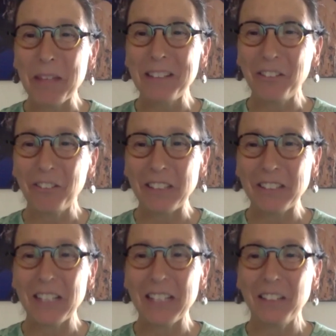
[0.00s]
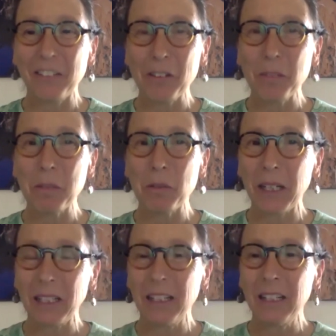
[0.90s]
difference
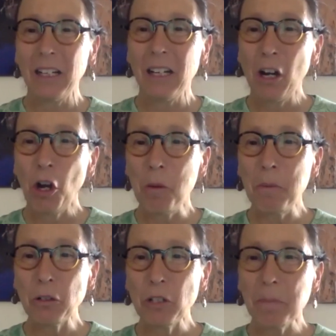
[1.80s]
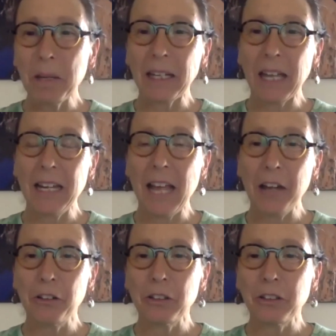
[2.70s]
between homotypic and
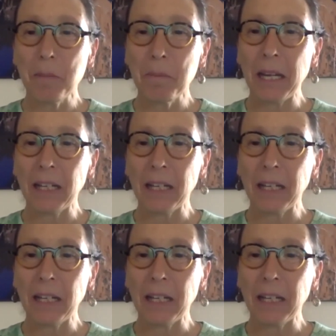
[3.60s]
heterotypic,